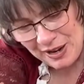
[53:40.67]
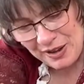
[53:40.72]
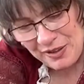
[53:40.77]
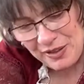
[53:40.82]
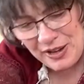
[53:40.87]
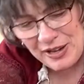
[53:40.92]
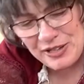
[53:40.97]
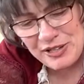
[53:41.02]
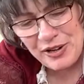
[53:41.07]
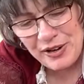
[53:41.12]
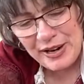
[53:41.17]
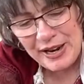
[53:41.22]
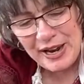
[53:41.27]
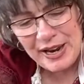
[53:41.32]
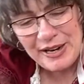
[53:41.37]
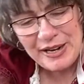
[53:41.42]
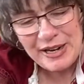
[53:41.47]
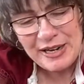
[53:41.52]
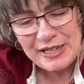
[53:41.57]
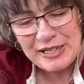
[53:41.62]
Things are
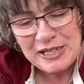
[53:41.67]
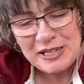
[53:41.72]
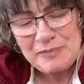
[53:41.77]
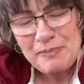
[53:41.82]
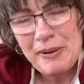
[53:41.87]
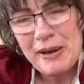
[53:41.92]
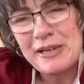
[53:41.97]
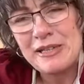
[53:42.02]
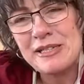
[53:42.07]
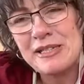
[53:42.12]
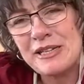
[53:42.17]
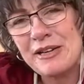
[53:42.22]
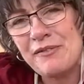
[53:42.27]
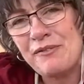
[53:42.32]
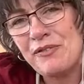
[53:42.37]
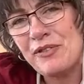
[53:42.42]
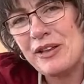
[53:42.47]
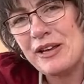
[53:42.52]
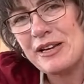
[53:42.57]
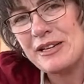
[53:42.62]
getting expensive
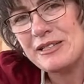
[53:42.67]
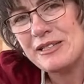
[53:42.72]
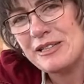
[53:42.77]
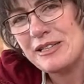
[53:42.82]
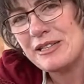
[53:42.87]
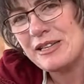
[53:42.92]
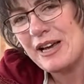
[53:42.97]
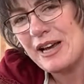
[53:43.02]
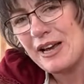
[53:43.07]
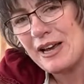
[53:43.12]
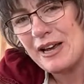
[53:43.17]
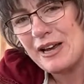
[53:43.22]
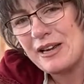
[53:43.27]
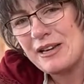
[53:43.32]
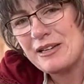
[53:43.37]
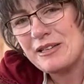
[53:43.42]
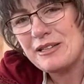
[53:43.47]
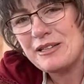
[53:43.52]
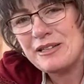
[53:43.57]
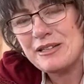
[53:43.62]
these
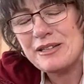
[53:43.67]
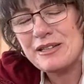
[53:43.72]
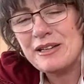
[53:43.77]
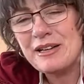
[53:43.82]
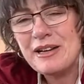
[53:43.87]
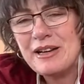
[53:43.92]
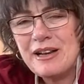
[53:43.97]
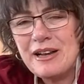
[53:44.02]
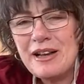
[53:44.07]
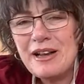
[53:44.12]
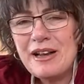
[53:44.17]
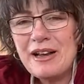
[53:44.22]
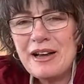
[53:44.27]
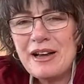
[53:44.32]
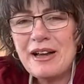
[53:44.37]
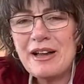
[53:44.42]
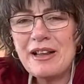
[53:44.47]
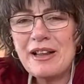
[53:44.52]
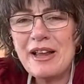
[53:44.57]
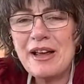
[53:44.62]
days.
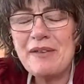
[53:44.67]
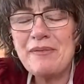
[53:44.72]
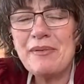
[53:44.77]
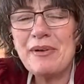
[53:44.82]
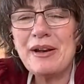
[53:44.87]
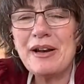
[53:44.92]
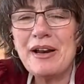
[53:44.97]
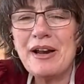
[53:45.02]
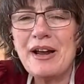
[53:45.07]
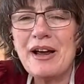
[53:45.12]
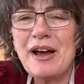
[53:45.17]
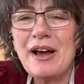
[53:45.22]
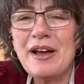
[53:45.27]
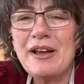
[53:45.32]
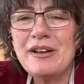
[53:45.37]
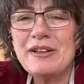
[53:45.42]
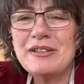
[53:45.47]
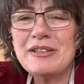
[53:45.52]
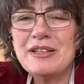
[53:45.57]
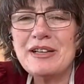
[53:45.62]
Calamity. I
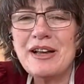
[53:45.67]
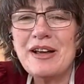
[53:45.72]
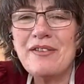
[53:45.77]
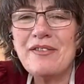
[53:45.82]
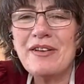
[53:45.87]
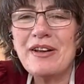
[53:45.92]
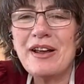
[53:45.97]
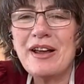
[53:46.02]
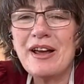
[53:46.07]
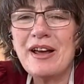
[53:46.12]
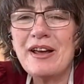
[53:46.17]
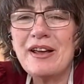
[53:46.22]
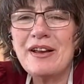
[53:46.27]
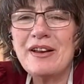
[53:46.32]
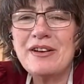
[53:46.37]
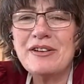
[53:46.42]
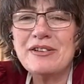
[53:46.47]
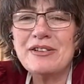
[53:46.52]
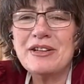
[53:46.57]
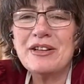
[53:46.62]
used to have a cat
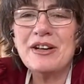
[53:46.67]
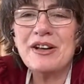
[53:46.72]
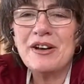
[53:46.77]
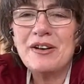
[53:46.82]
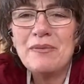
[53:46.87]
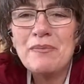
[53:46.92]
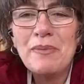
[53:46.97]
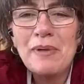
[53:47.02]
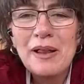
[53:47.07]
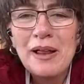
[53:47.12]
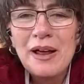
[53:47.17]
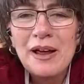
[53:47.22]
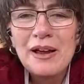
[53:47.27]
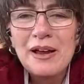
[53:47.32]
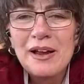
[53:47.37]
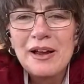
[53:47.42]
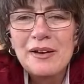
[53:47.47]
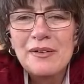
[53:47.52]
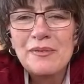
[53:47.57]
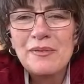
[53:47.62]
years ago,
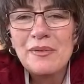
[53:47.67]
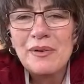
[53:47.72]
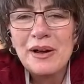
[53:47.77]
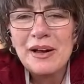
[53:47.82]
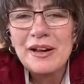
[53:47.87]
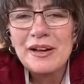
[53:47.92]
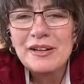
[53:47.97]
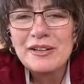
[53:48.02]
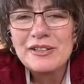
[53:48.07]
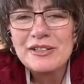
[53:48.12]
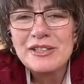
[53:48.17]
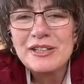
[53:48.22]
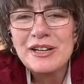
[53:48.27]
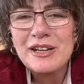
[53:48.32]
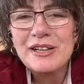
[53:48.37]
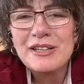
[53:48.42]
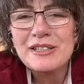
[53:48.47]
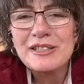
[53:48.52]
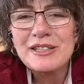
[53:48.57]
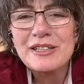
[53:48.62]
black and white,
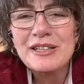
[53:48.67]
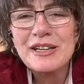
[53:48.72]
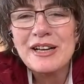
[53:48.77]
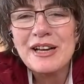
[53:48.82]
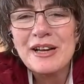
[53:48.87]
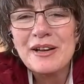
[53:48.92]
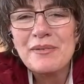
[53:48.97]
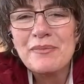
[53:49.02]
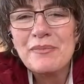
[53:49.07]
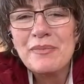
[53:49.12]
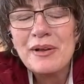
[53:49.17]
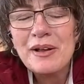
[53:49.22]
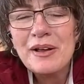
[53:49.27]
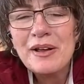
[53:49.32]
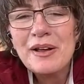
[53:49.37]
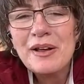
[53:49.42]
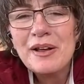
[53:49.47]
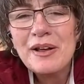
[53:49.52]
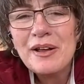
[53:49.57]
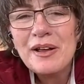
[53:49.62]
chest name.
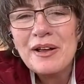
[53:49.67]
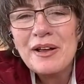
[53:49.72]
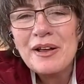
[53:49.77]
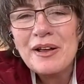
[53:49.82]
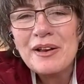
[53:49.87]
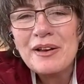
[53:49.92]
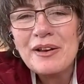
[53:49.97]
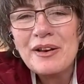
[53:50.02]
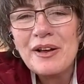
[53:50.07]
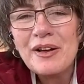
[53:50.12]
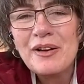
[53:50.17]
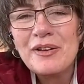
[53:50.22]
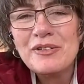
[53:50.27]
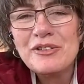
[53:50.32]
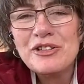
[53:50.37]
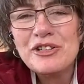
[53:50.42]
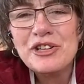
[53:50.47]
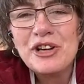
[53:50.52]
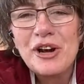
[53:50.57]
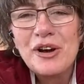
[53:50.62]
Oh,
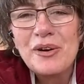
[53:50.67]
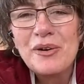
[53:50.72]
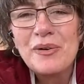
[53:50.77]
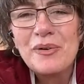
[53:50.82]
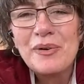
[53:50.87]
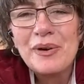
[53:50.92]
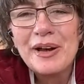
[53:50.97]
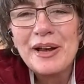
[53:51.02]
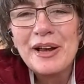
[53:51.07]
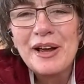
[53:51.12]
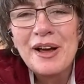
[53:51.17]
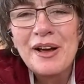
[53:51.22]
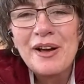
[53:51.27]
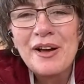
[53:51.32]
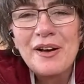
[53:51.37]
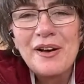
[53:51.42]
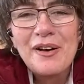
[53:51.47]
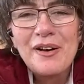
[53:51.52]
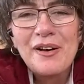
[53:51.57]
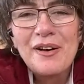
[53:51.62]
Joey.
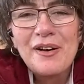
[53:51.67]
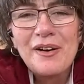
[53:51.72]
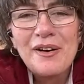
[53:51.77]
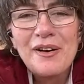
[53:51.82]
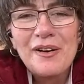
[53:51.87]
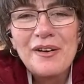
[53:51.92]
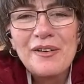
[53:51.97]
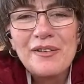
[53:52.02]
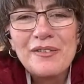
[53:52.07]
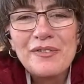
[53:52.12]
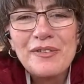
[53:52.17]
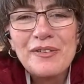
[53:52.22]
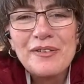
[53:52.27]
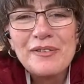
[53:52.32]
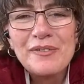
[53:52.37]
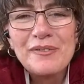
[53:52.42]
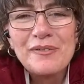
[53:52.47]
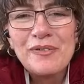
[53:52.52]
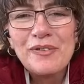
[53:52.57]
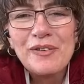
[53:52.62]
Oh,
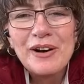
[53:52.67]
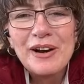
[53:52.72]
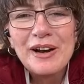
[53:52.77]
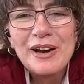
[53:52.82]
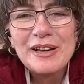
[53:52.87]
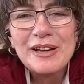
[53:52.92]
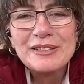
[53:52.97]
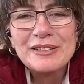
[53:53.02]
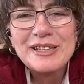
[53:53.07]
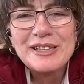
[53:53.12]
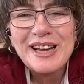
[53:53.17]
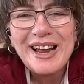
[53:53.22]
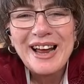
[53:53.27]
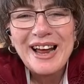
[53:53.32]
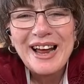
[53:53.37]
from Friends.